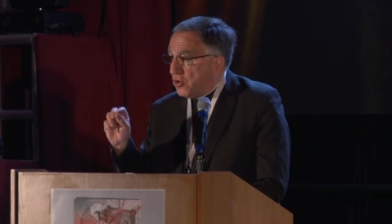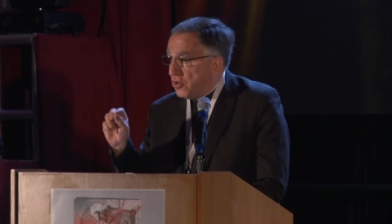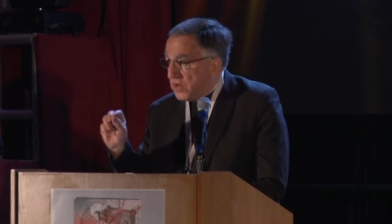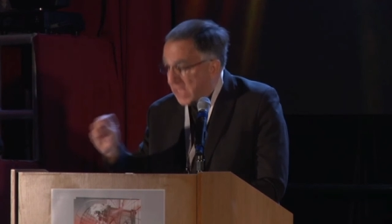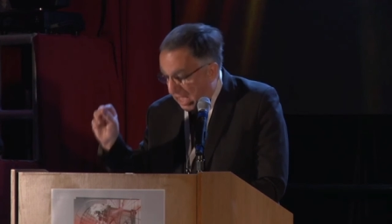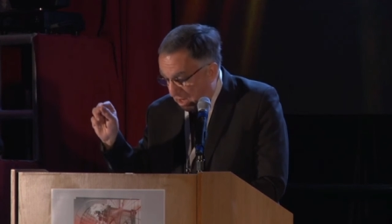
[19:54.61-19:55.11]

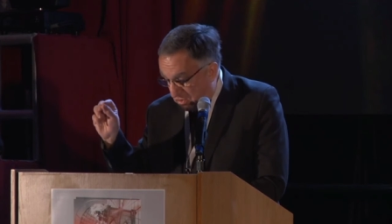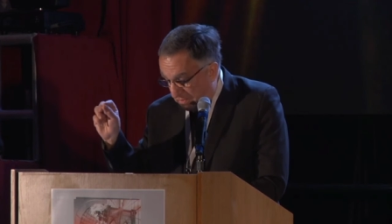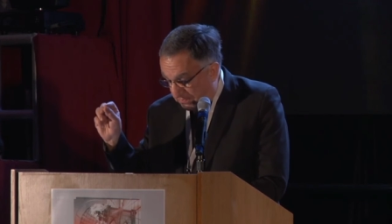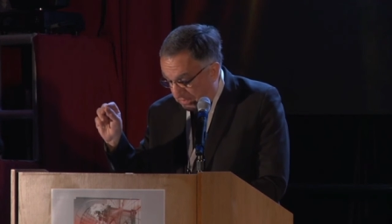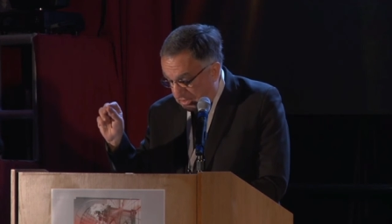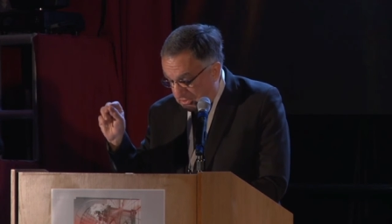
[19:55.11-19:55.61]

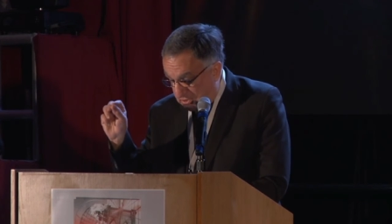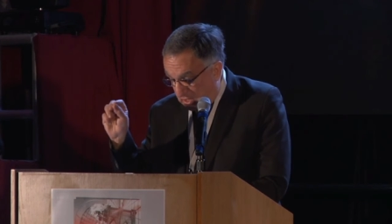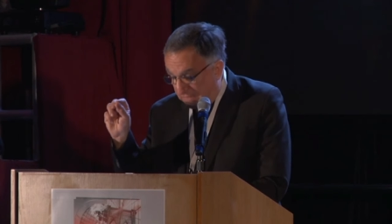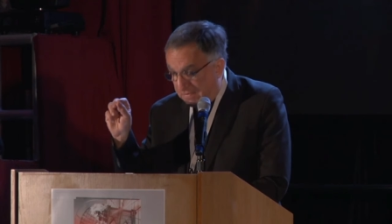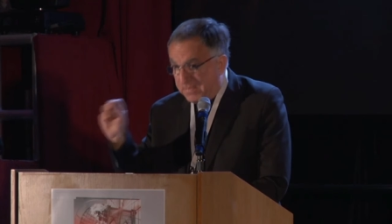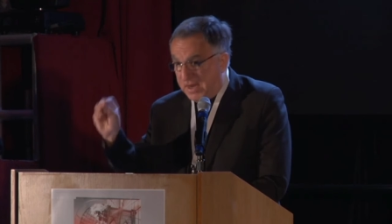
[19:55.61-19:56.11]
choreographers
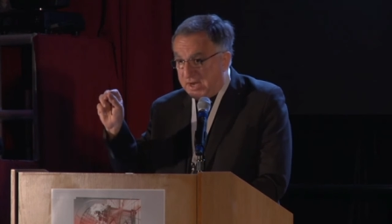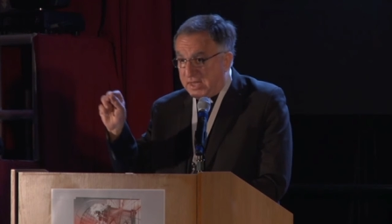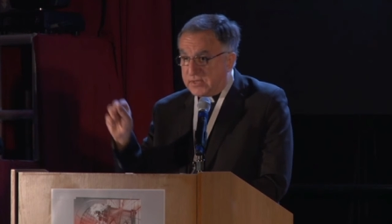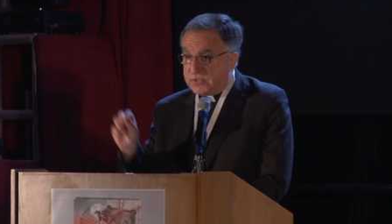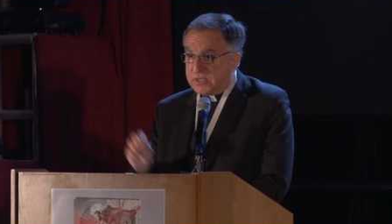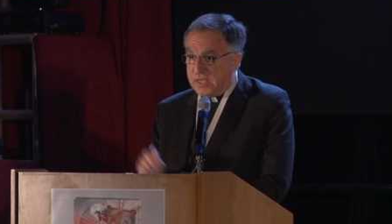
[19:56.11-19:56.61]
of
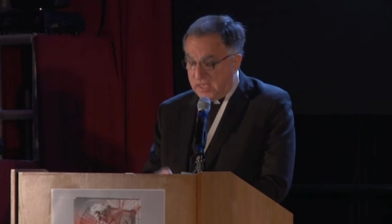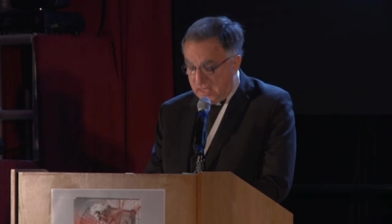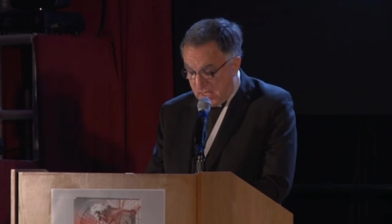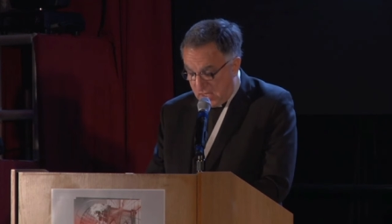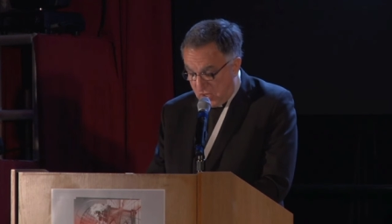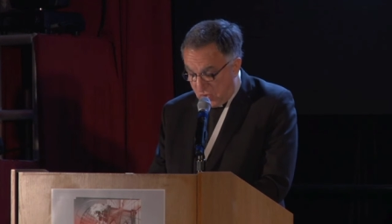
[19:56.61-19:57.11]
immediacy
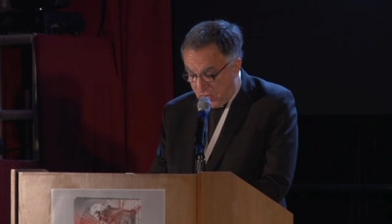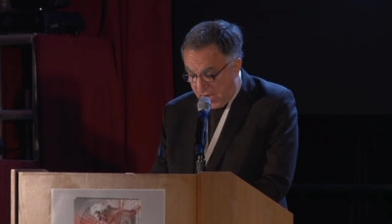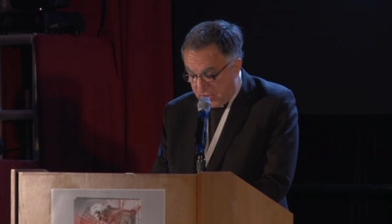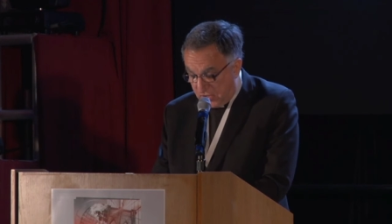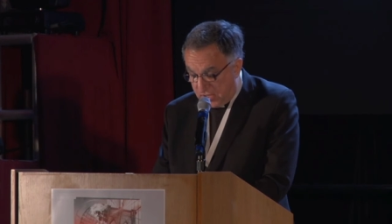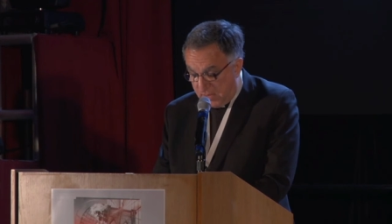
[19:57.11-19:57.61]

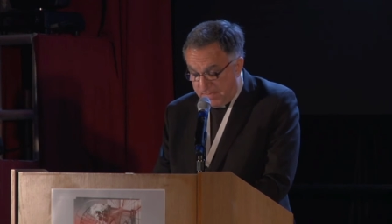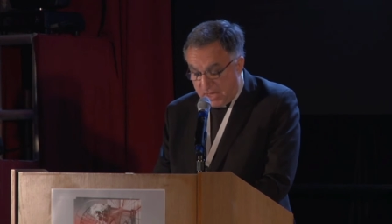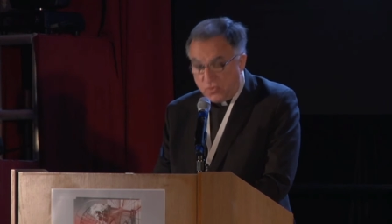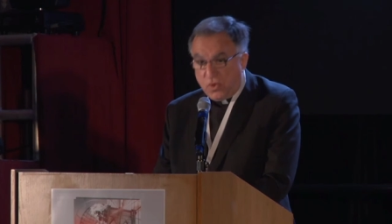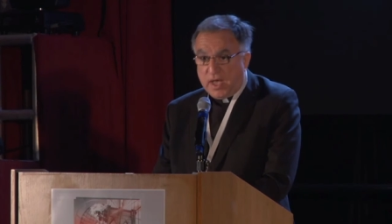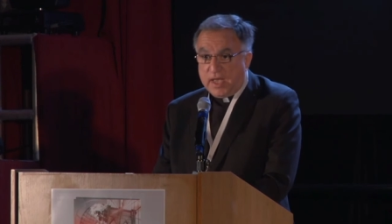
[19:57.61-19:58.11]
rather than
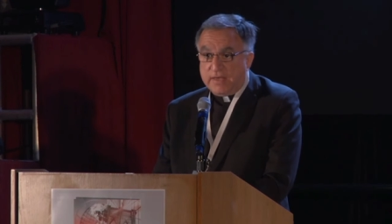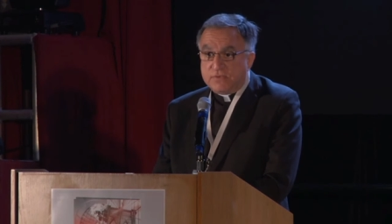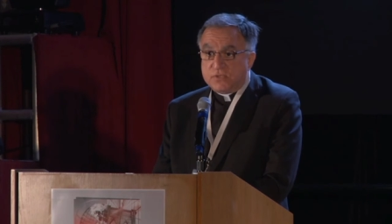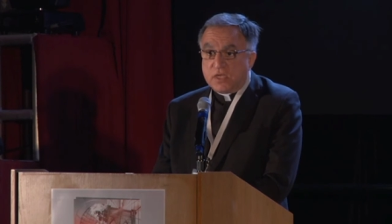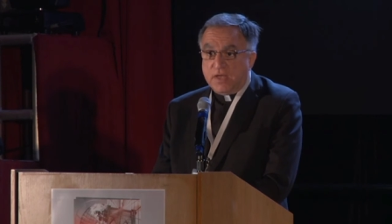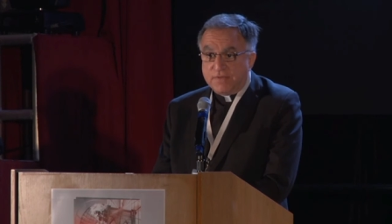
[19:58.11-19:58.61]

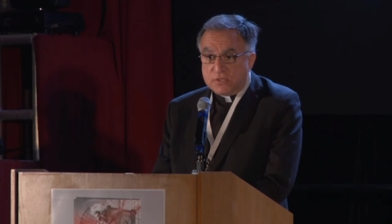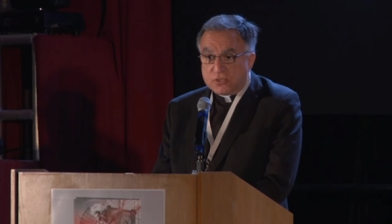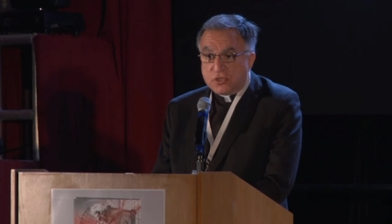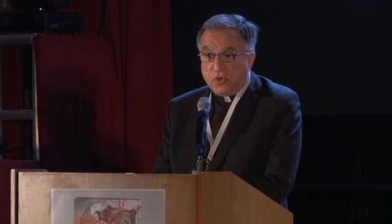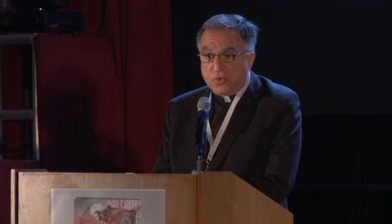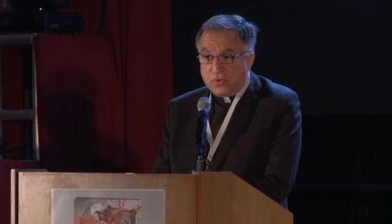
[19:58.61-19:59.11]
midwives of a
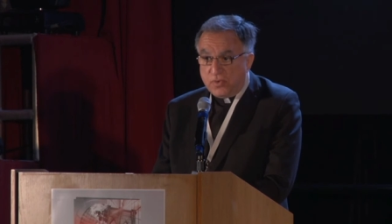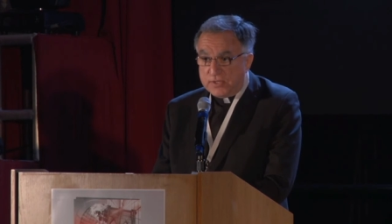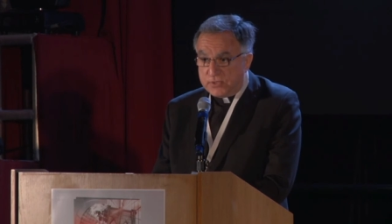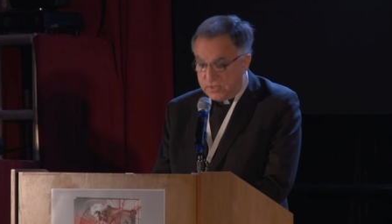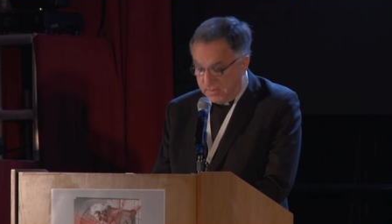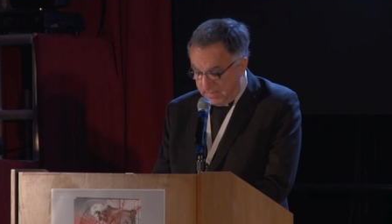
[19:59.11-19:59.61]
slower
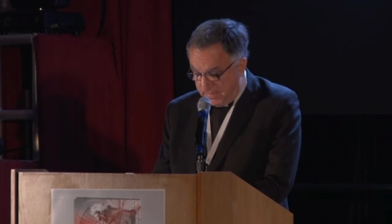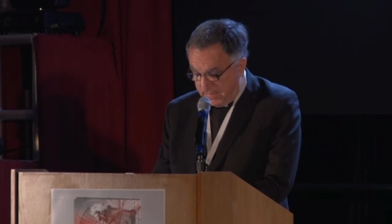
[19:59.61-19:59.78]
wisdom.